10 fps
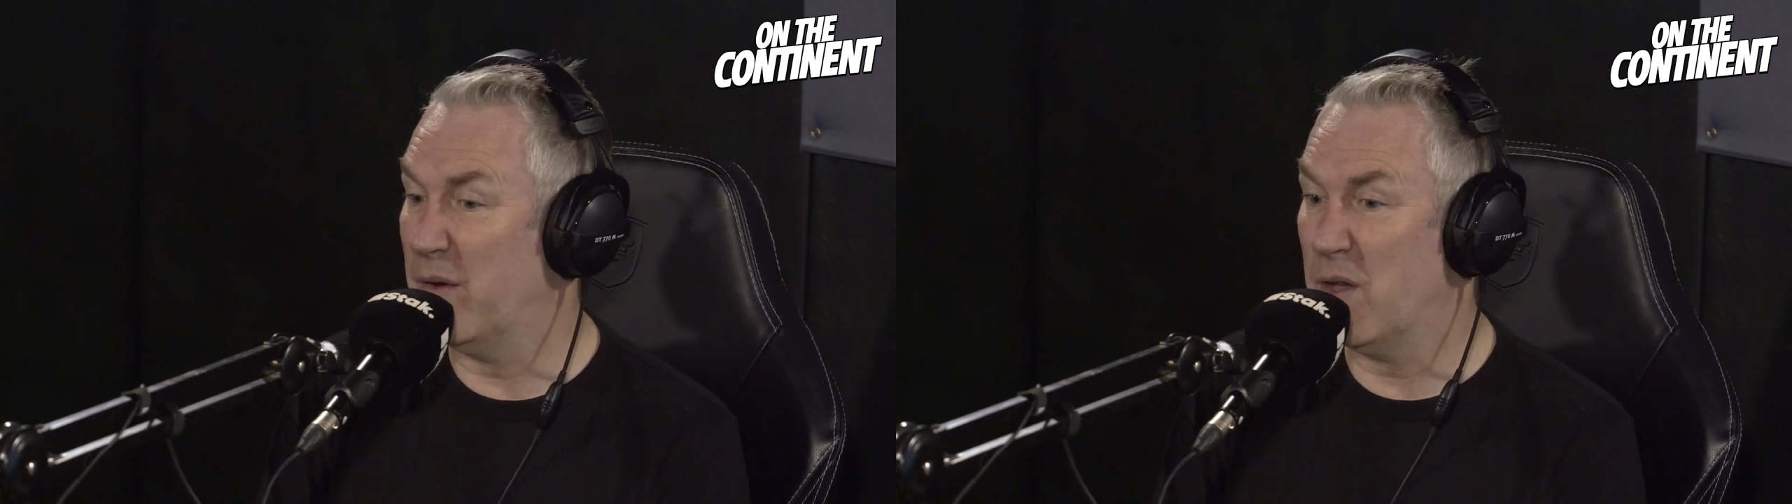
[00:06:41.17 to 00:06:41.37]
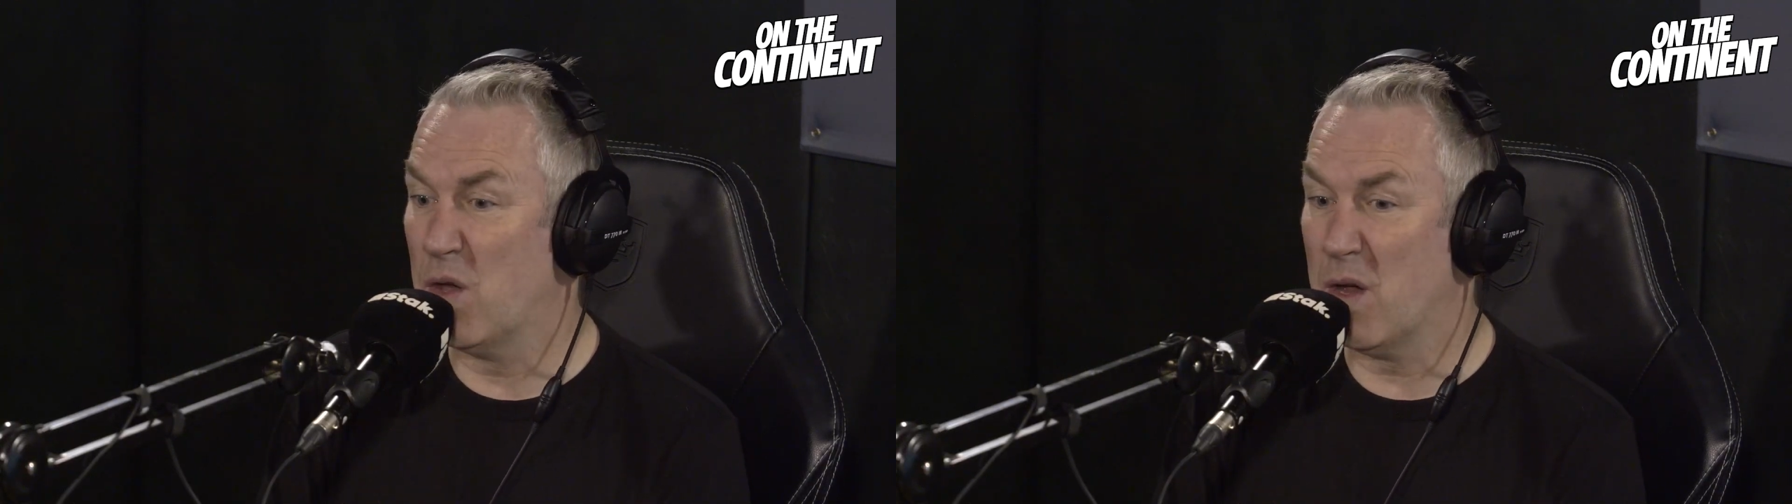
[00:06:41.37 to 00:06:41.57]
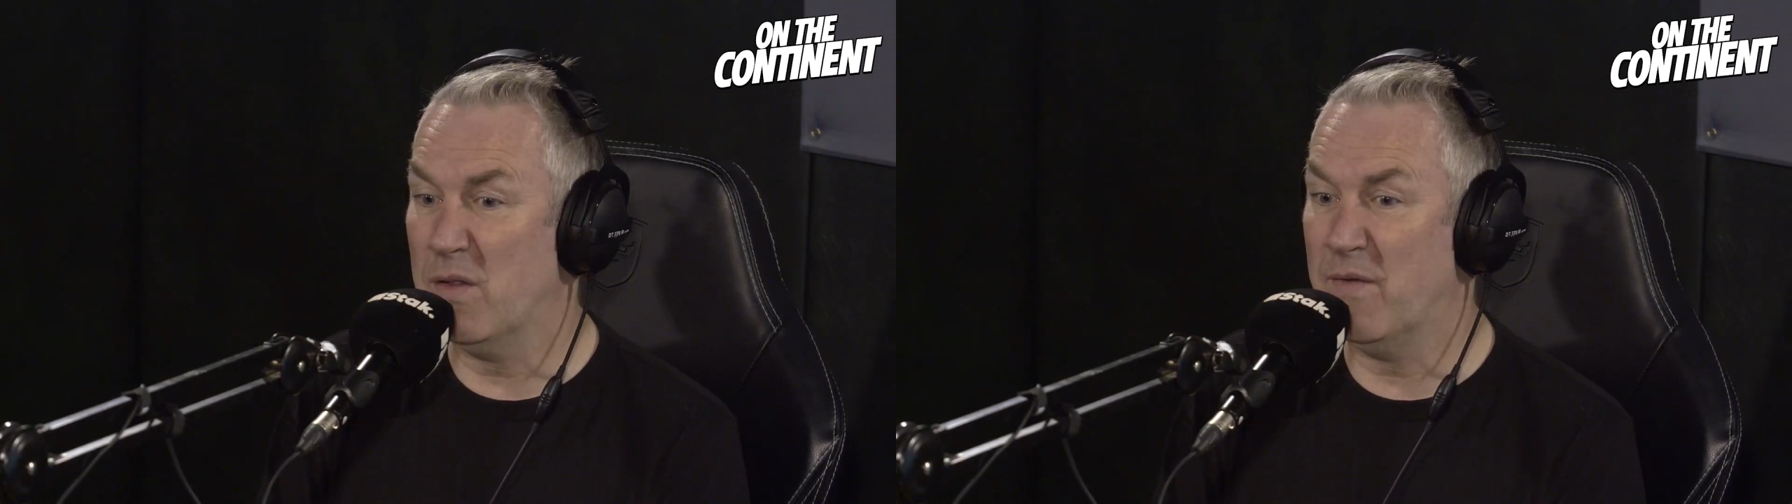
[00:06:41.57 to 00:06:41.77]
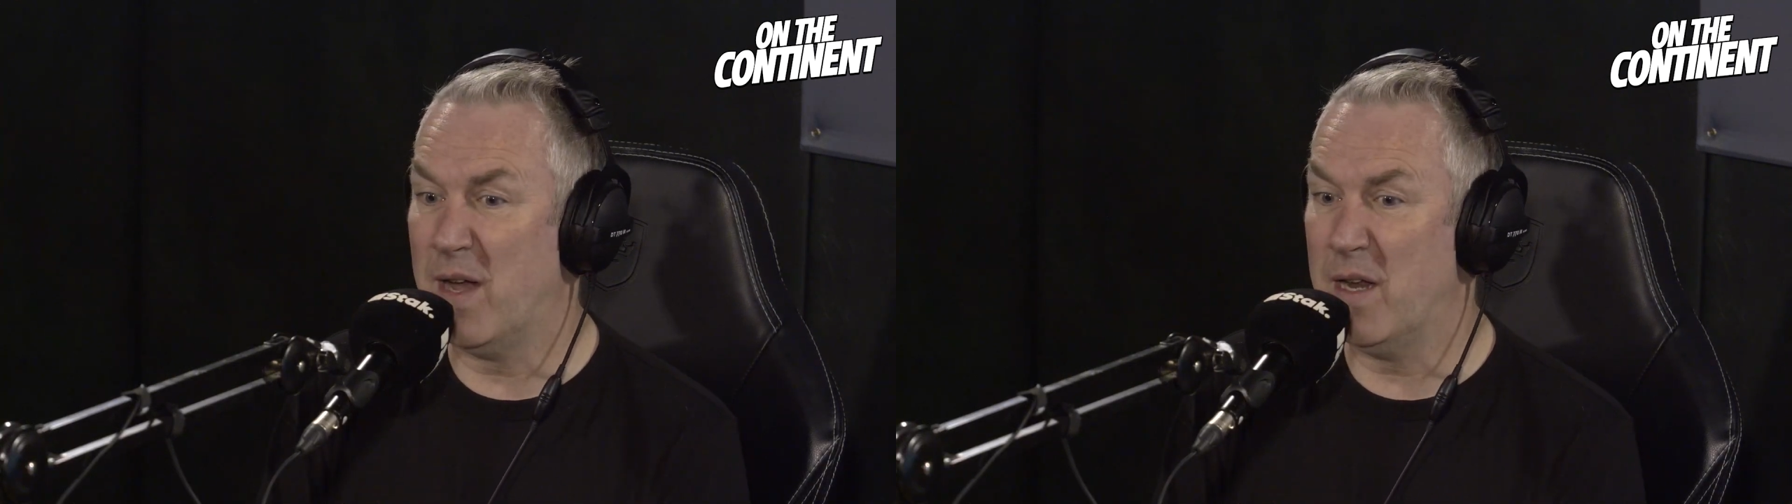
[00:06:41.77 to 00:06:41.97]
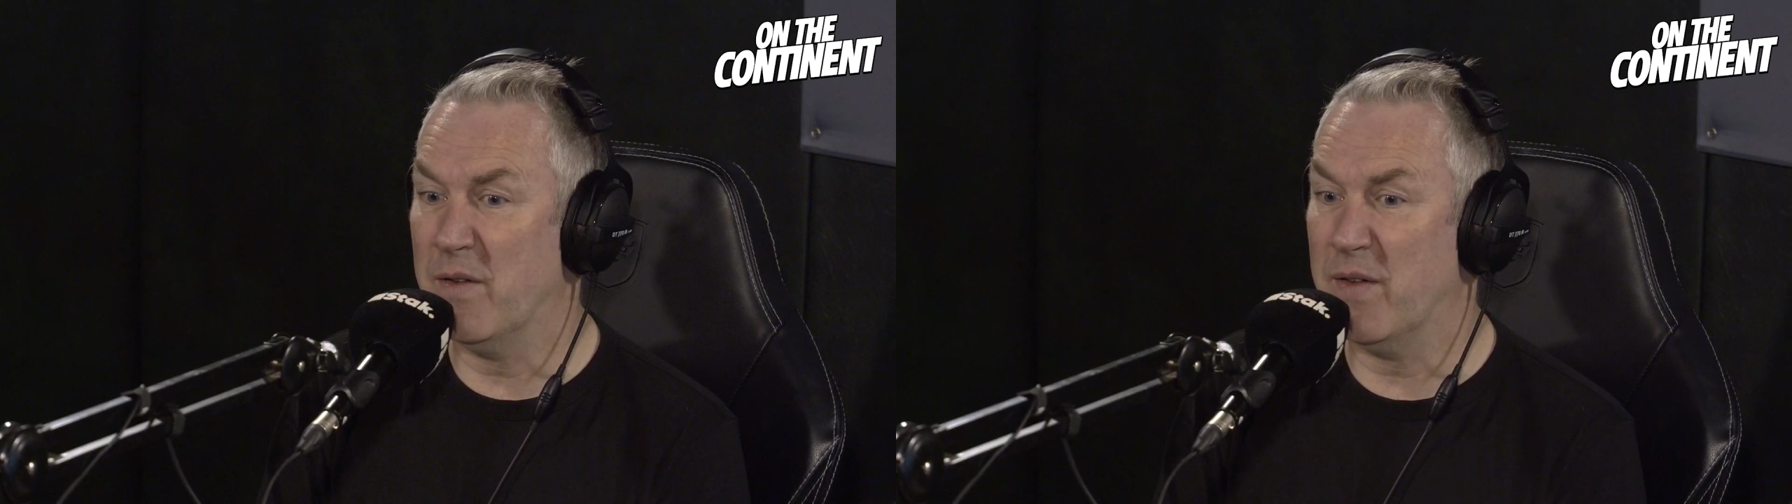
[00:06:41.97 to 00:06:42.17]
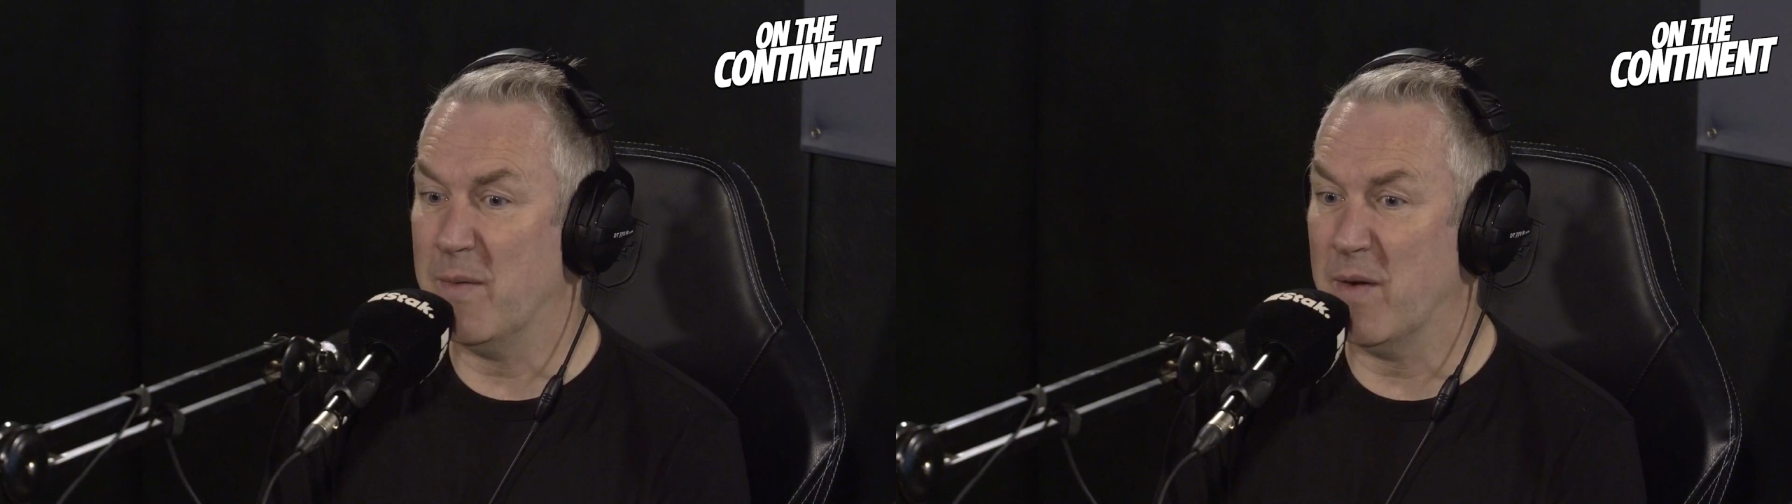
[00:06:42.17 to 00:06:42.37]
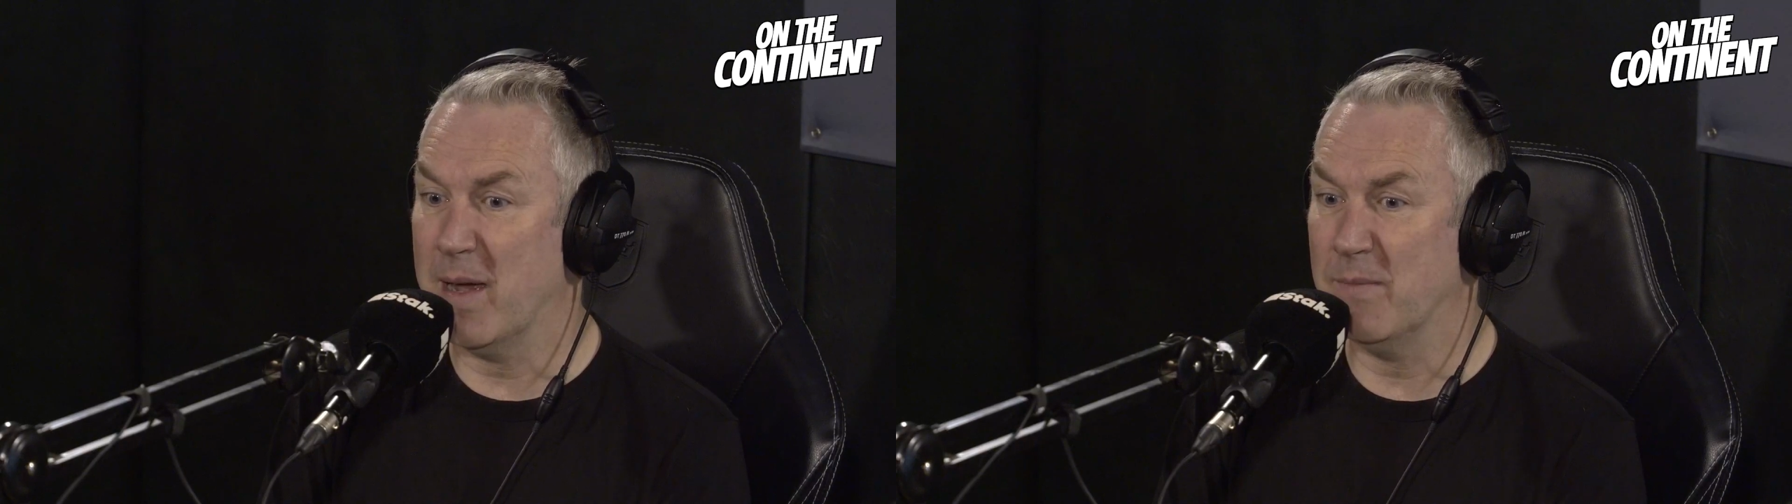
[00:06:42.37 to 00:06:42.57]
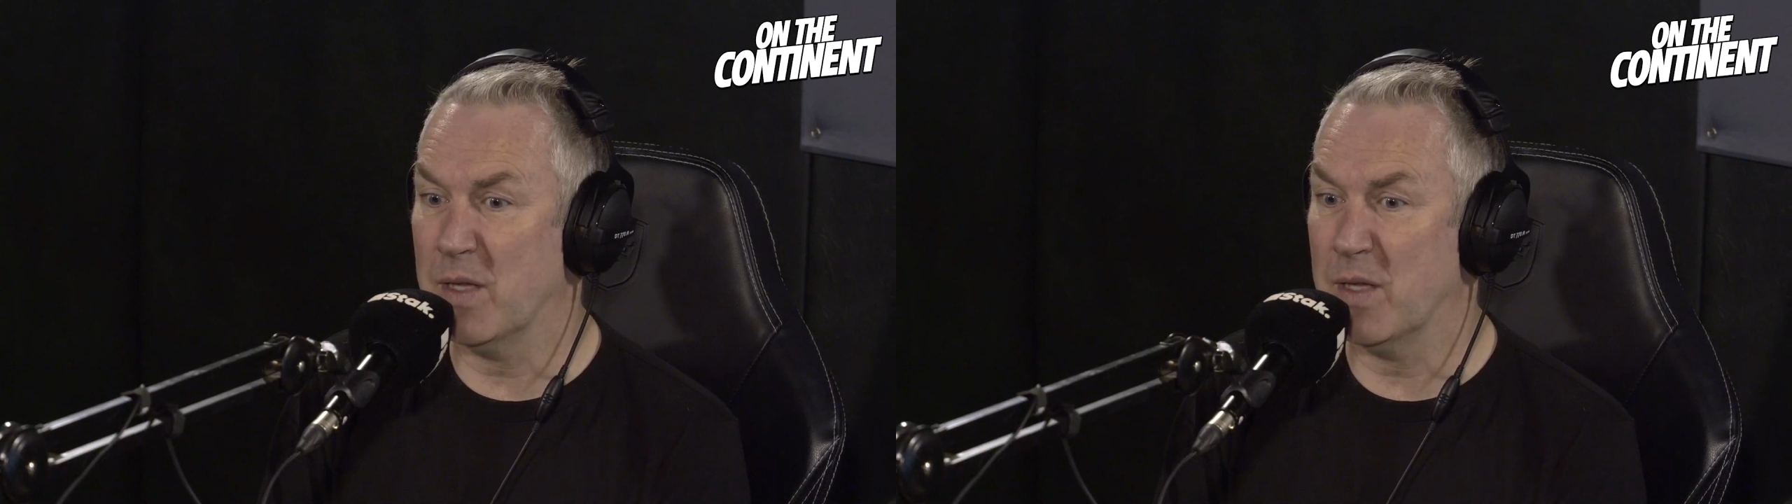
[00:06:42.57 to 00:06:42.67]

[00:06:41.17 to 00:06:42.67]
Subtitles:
and it showed the value of Abraham.